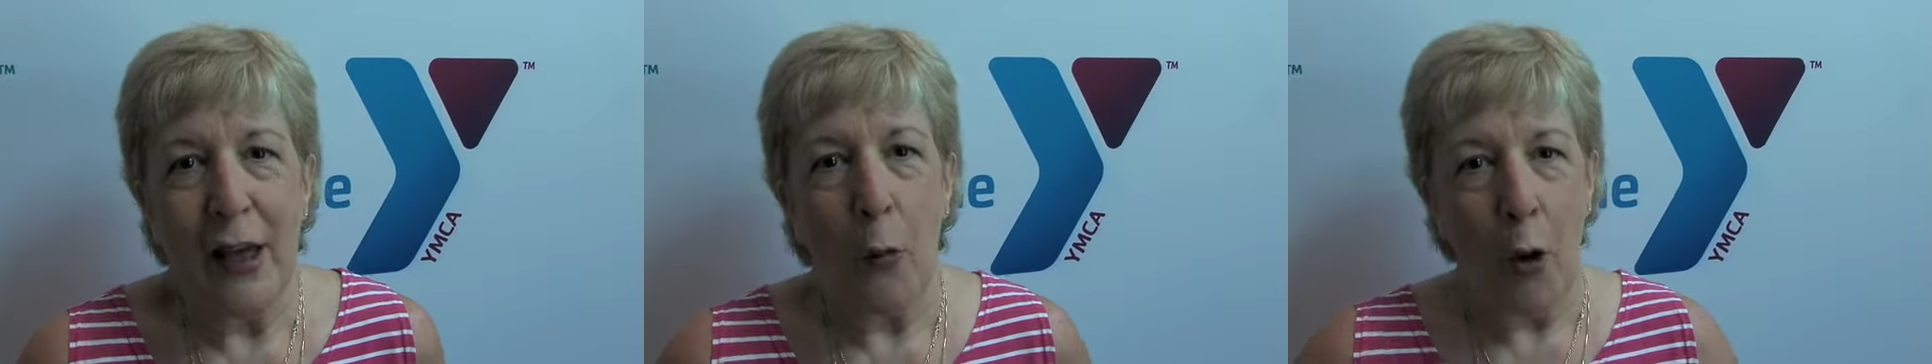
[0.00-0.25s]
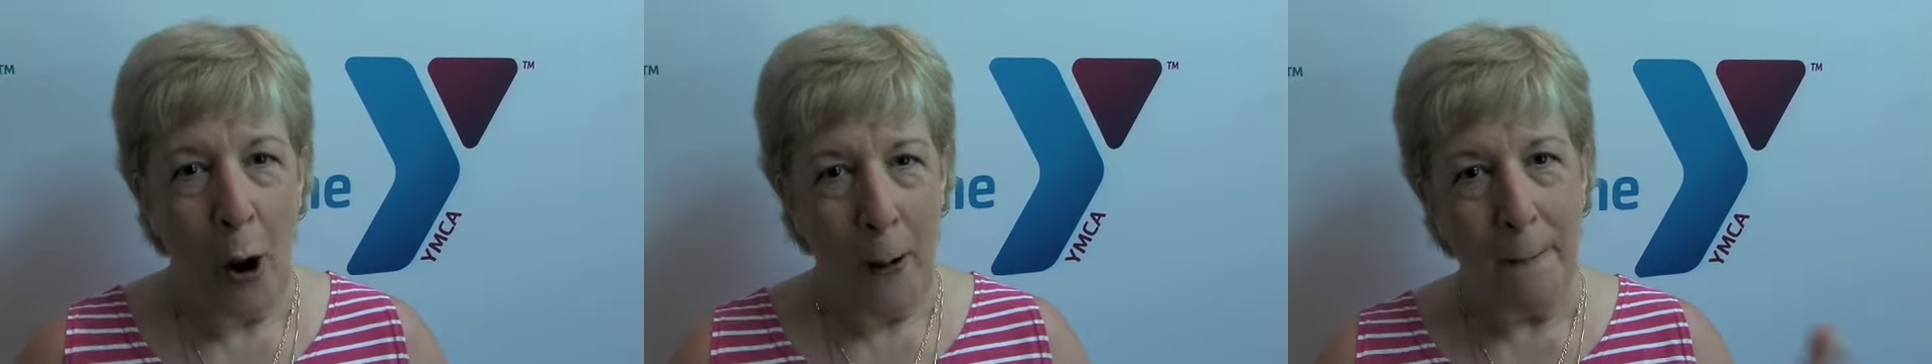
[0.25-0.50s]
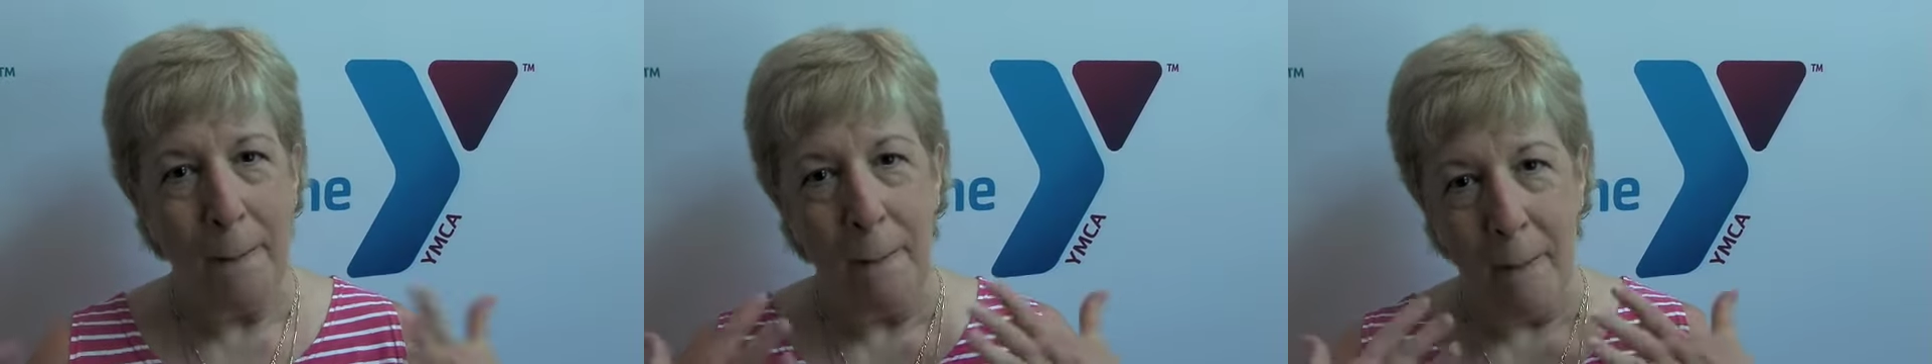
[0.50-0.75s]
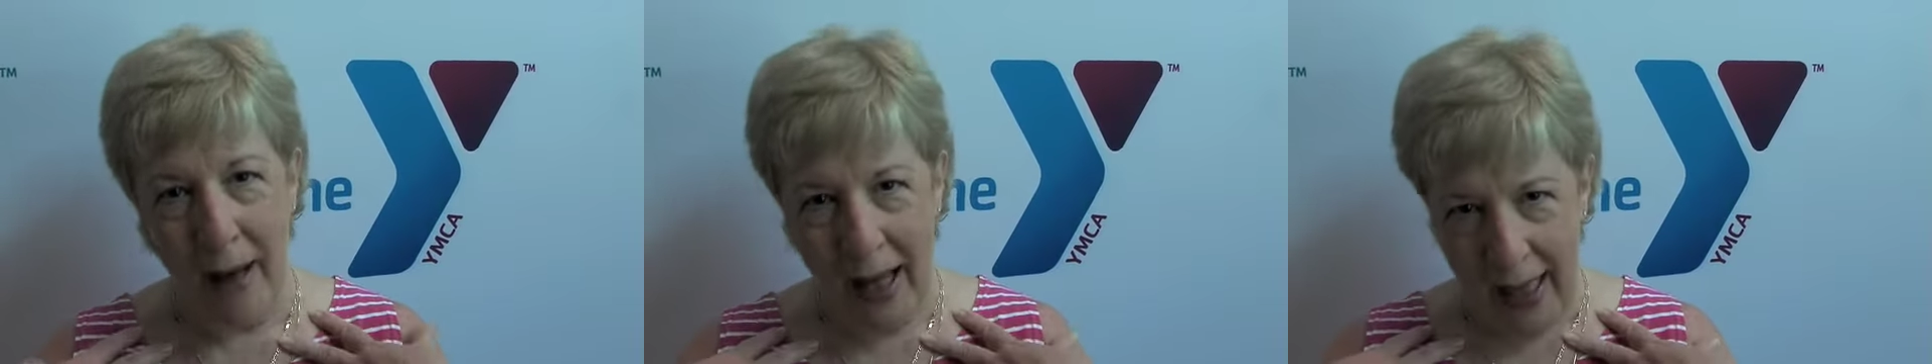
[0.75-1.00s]
that were
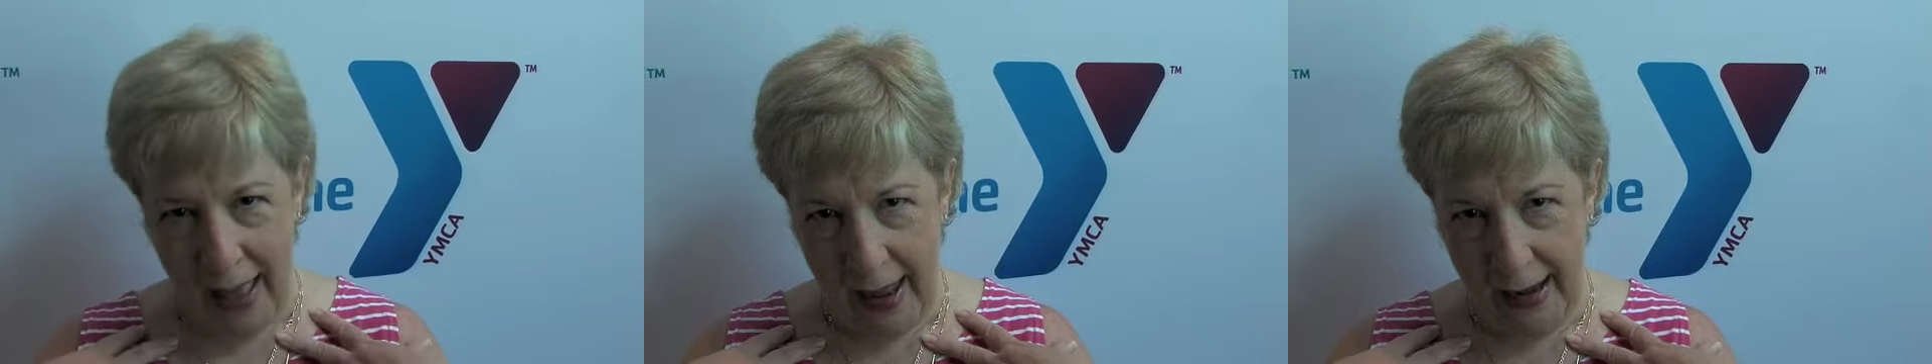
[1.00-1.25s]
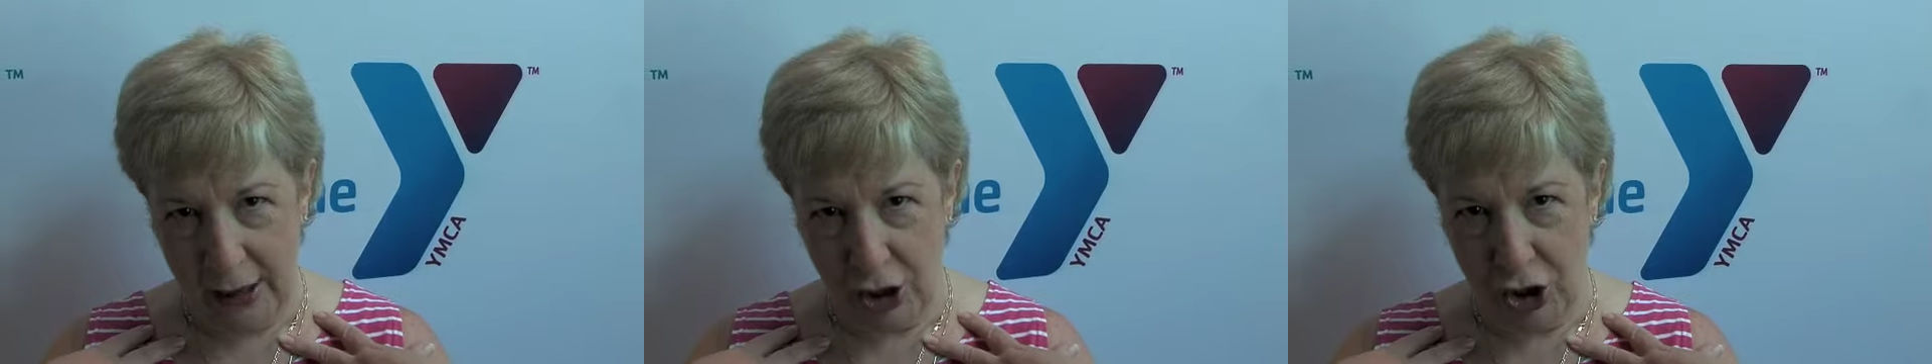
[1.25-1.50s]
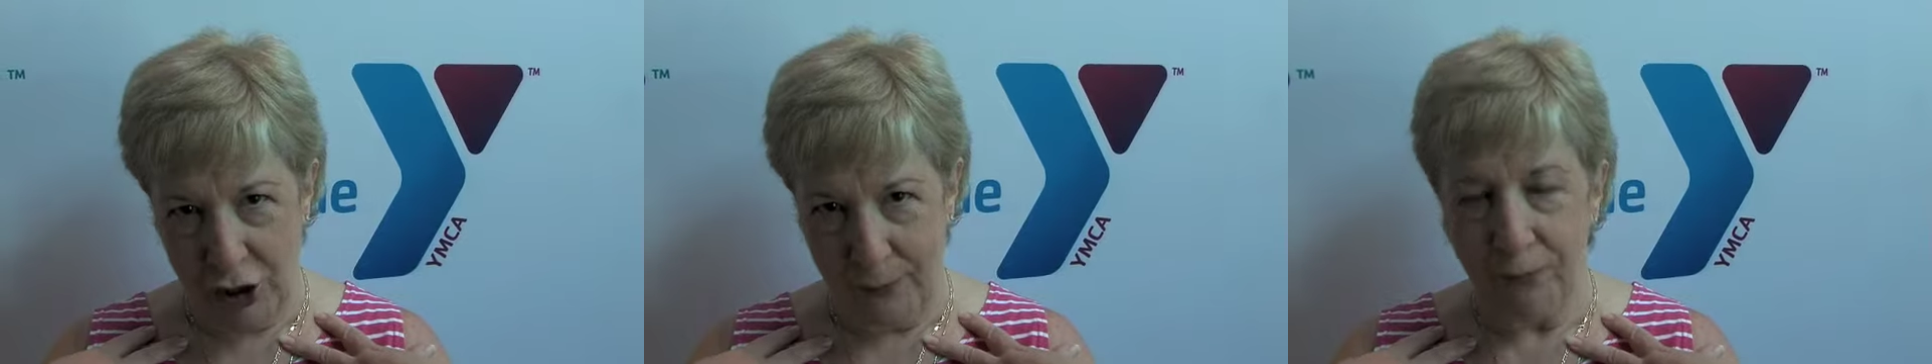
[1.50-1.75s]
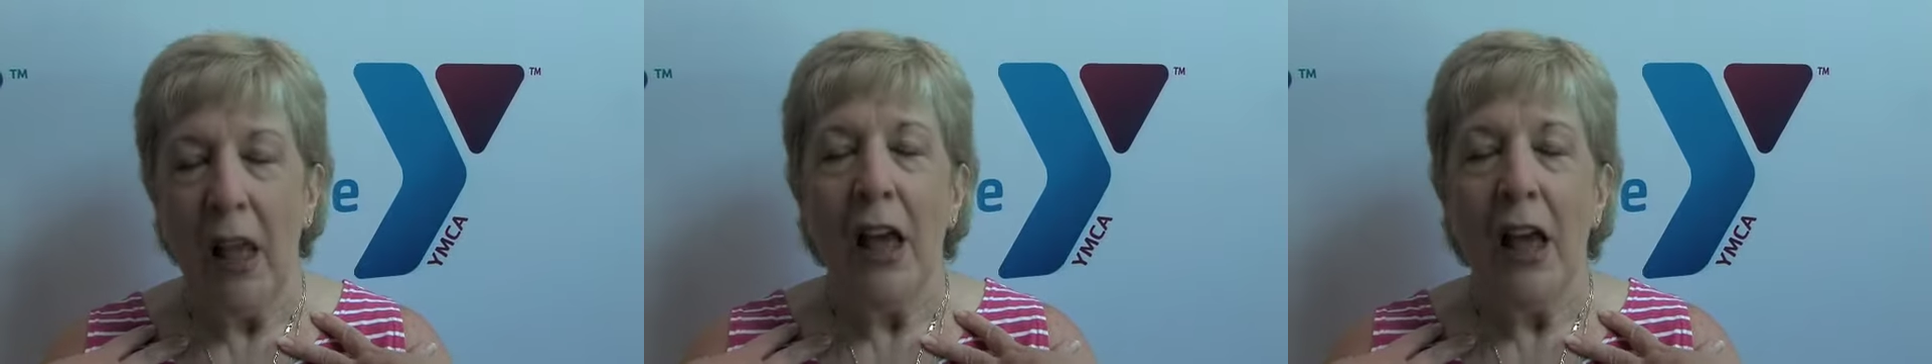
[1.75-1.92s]
my age.